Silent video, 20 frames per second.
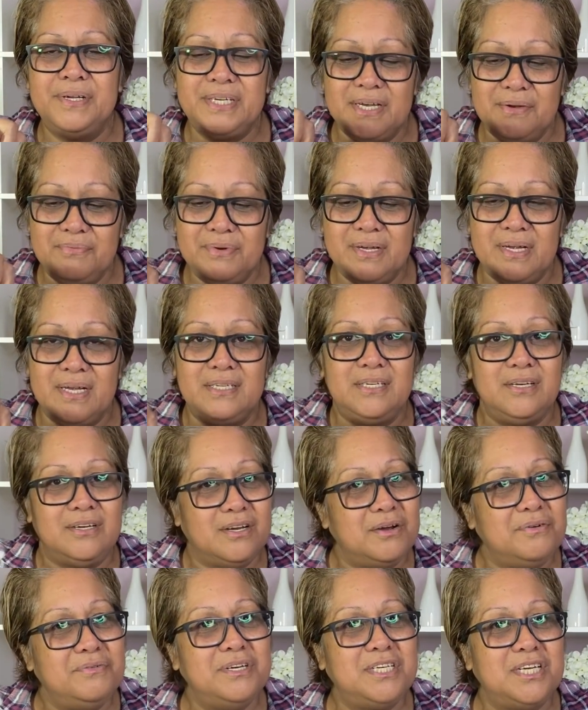then we get to
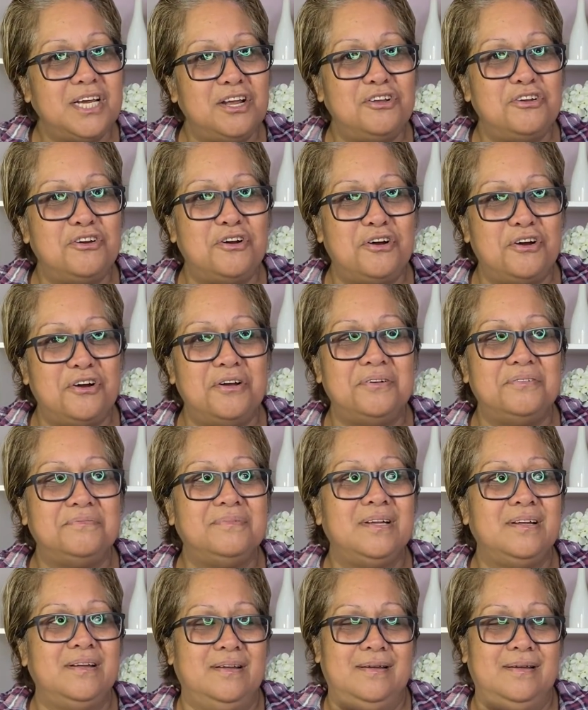know each other on